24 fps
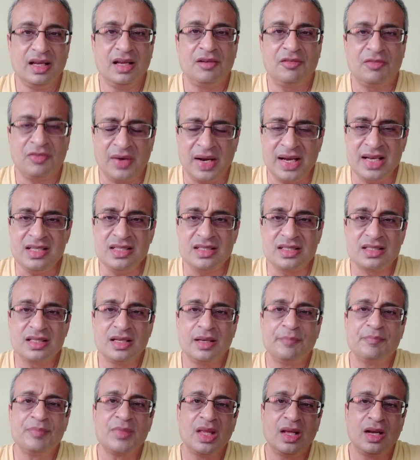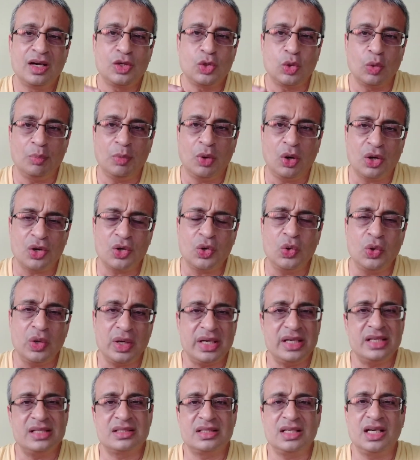Friends, tomorrow
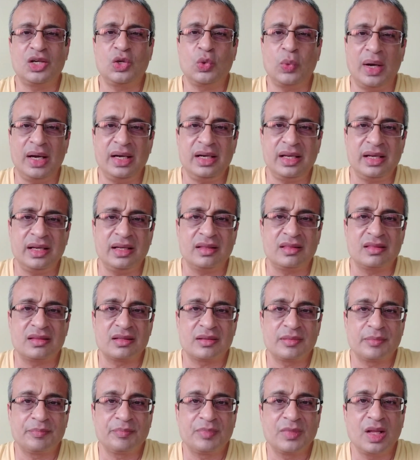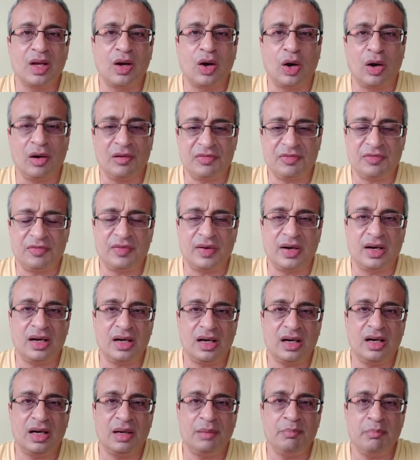is the twentieth of
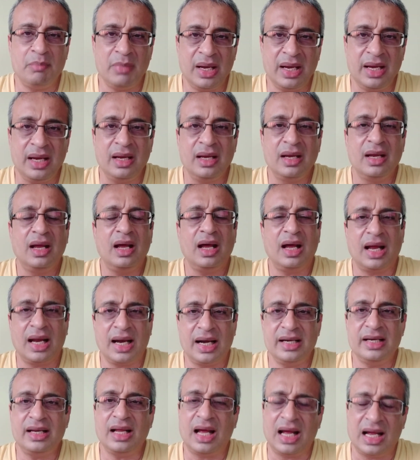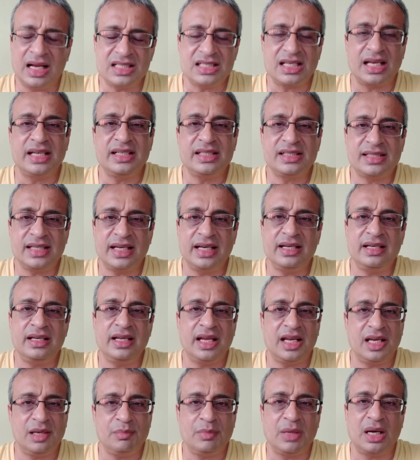May, and as I said
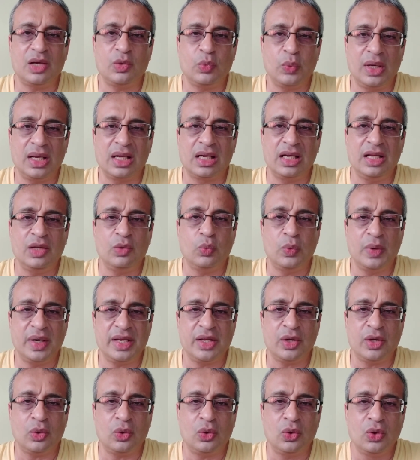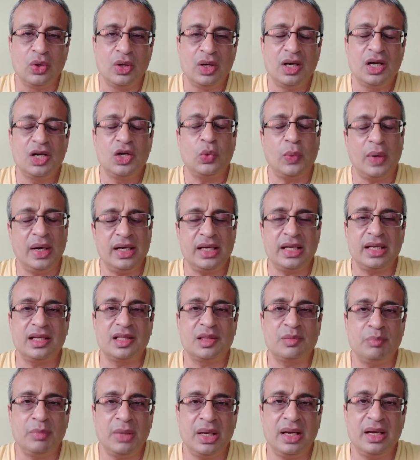in my weekly video,
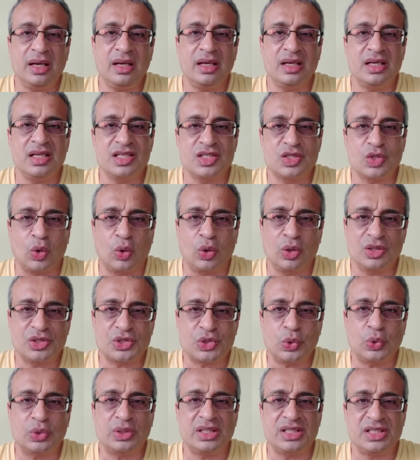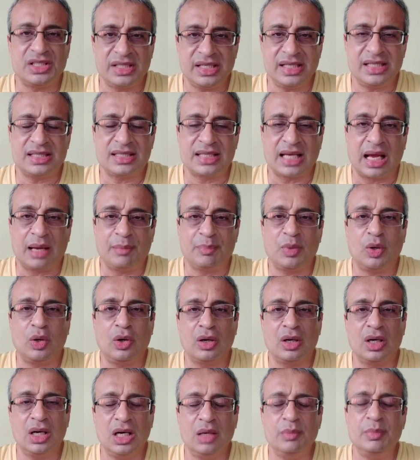twentieth May is also the G SAP or
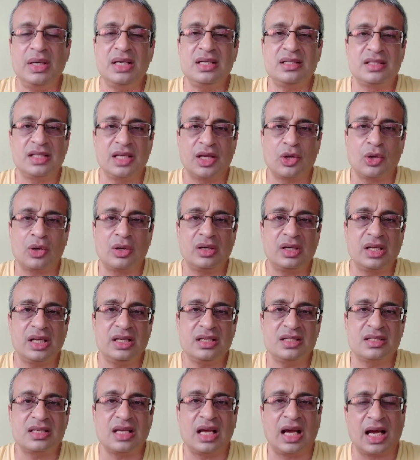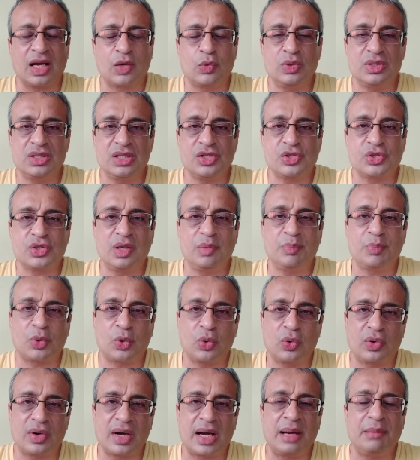Government Securities Acquisition
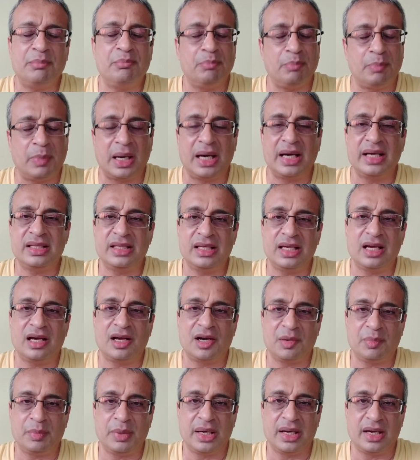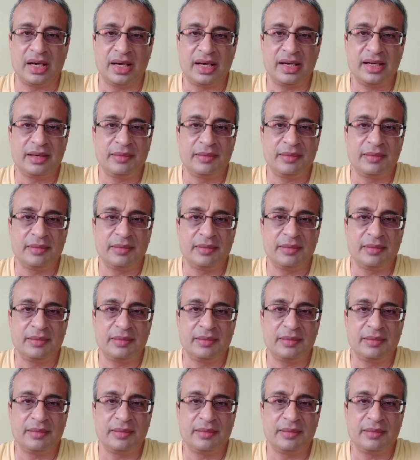Program by the R B I.